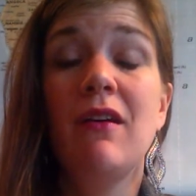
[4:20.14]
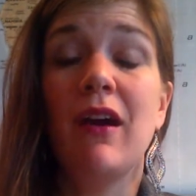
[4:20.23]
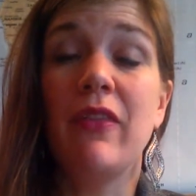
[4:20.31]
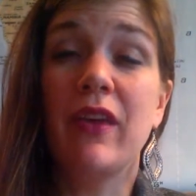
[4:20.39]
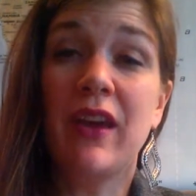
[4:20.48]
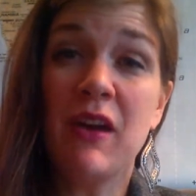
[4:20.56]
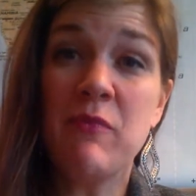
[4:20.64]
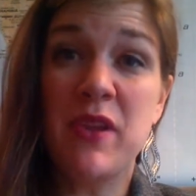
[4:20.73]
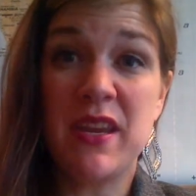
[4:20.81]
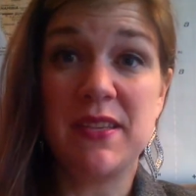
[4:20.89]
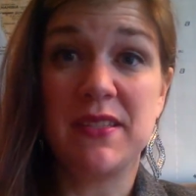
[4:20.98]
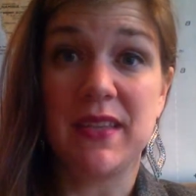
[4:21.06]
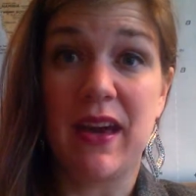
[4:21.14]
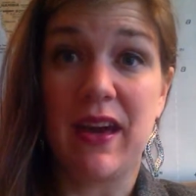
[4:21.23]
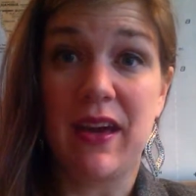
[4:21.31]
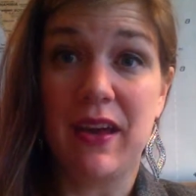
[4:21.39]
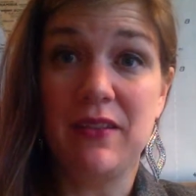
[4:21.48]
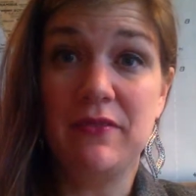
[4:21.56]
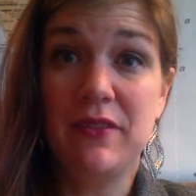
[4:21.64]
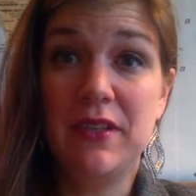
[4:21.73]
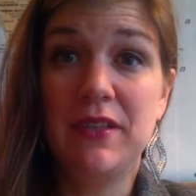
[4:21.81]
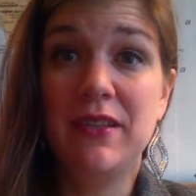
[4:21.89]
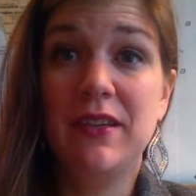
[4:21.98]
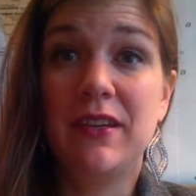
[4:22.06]
On the company side,
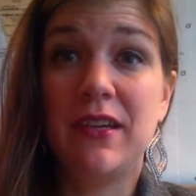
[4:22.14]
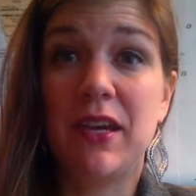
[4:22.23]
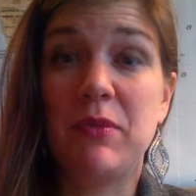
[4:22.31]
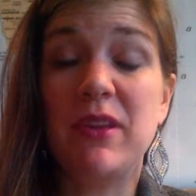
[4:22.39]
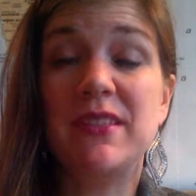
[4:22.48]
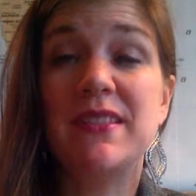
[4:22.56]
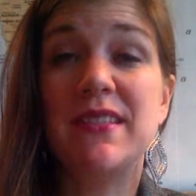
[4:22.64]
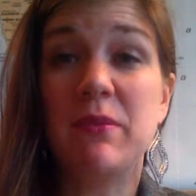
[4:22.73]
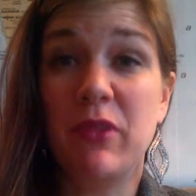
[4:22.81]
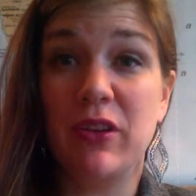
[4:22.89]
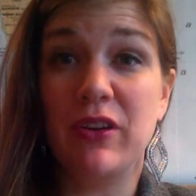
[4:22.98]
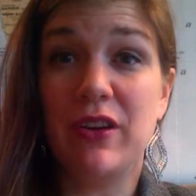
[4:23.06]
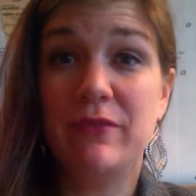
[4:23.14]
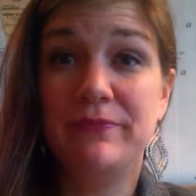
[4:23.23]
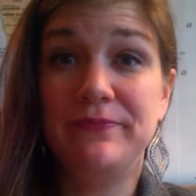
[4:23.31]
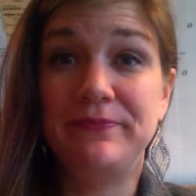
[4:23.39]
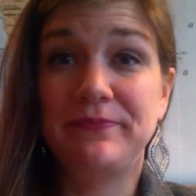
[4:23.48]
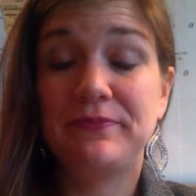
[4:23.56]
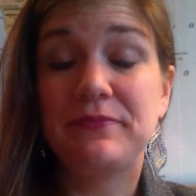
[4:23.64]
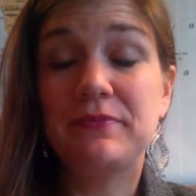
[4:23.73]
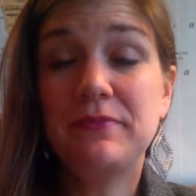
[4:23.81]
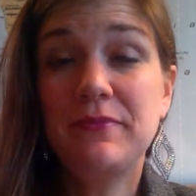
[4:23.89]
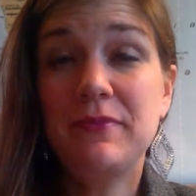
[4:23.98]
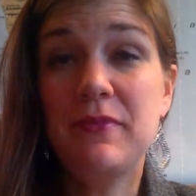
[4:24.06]
it's similar,
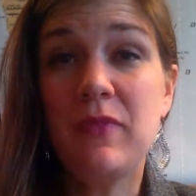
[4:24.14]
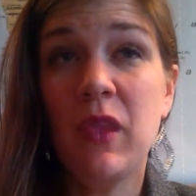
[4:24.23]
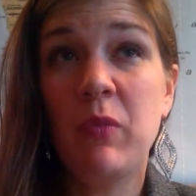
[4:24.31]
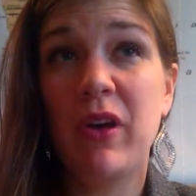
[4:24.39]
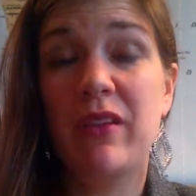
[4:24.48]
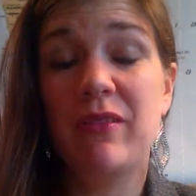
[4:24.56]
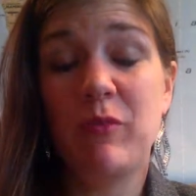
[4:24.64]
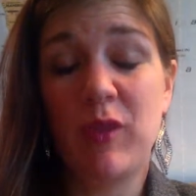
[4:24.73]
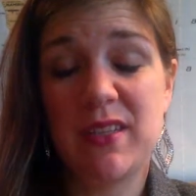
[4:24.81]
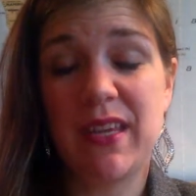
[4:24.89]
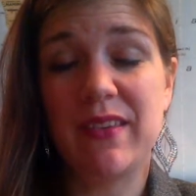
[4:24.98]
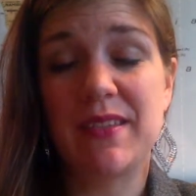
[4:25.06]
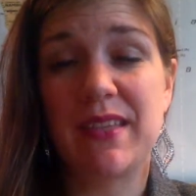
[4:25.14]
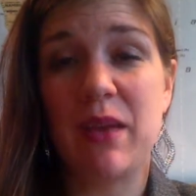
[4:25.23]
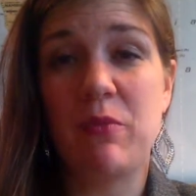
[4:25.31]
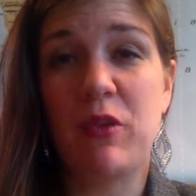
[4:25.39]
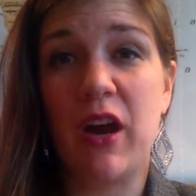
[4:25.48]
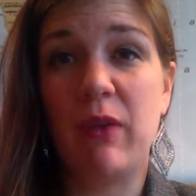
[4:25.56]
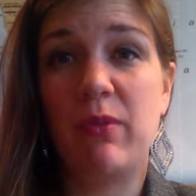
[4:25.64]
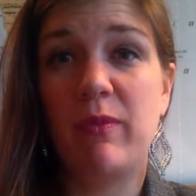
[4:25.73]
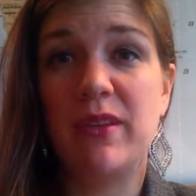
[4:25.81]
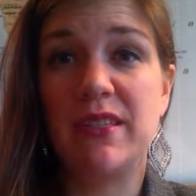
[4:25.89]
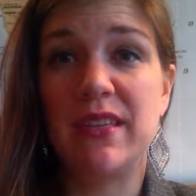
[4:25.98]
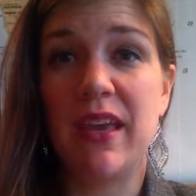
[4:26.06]
but let's take the same
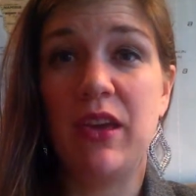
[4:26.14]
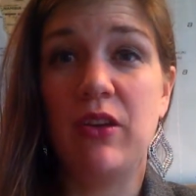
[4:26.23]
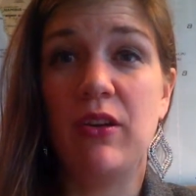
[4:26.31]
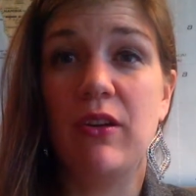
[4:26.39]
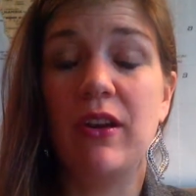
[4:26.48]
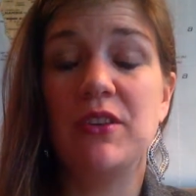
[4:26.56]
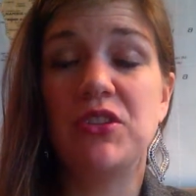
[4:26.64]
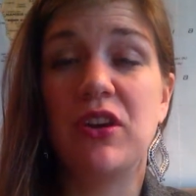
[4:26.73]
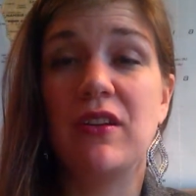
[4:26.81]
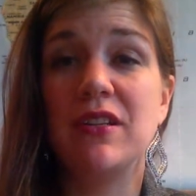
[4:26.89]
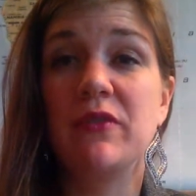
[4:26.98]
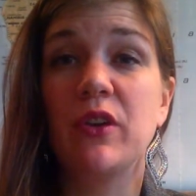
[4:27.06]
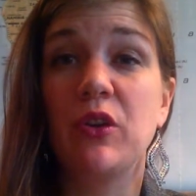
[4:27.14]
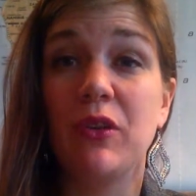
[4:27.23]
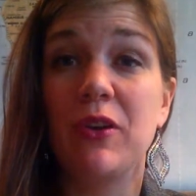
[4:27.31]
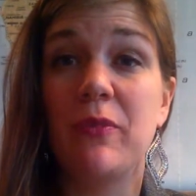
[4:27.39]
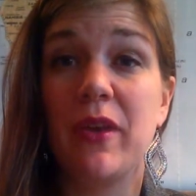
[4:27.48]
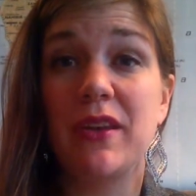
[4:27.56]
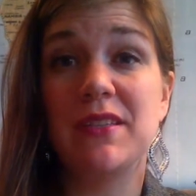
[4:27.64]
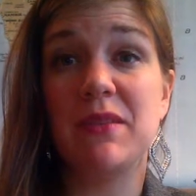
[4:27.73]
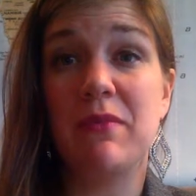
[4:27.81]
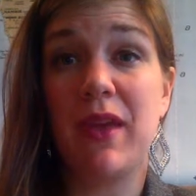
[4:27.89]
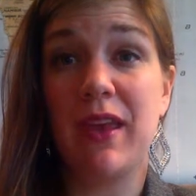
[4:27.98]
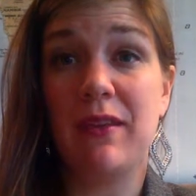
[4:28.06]
problem. Let's say you're in charge of a group that
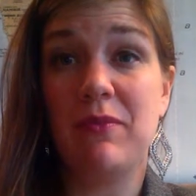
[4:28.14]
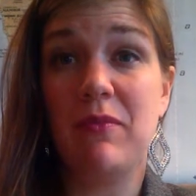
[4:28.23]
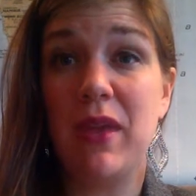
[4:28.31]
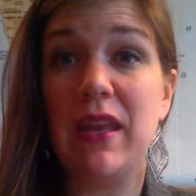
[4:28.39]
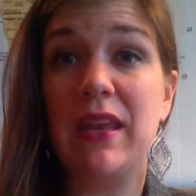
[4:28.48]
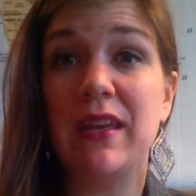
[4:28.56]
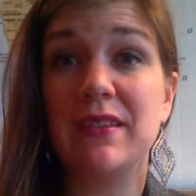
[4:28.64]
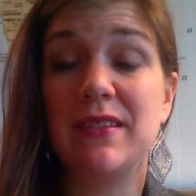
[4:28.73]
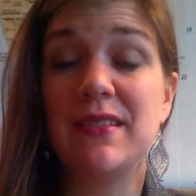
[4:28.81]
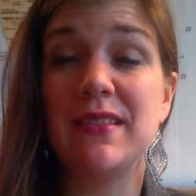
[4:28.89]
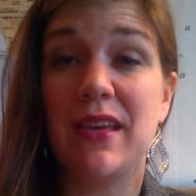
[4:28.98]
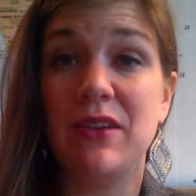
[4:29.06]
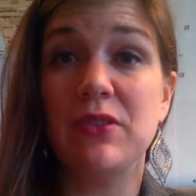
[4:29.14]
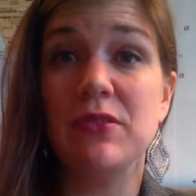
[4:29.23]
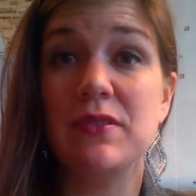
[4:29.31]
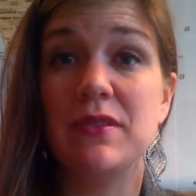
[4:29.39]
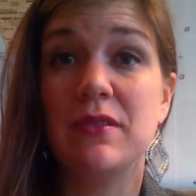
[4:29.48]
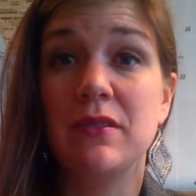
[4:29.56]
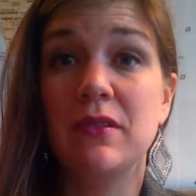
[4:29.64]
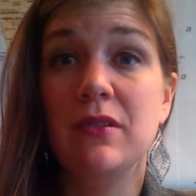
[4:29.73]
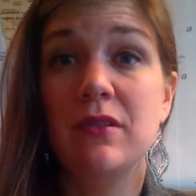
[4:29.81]
isn't meeting its sales